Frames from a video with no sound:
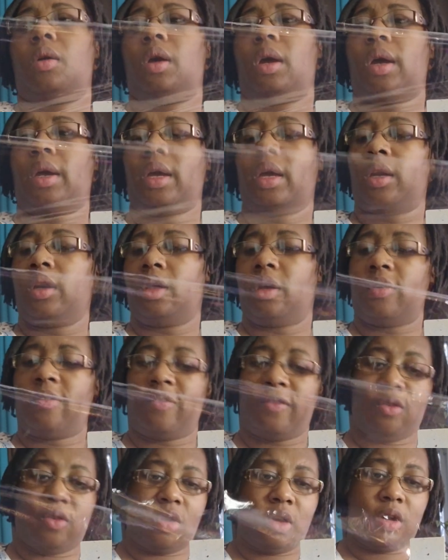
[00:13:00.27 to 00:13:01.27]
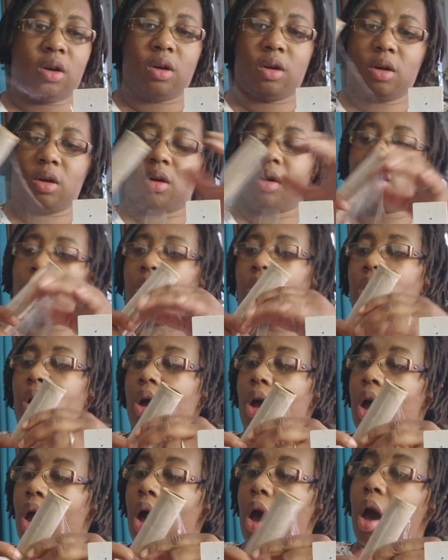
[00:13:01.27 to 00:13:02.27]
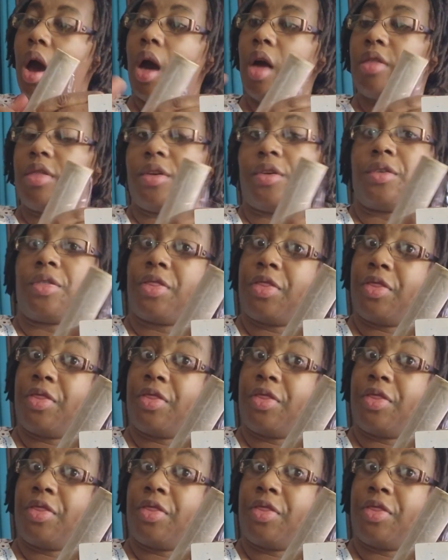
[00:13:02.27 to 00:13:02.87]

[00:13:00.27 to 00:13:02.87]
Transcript: I got enough for other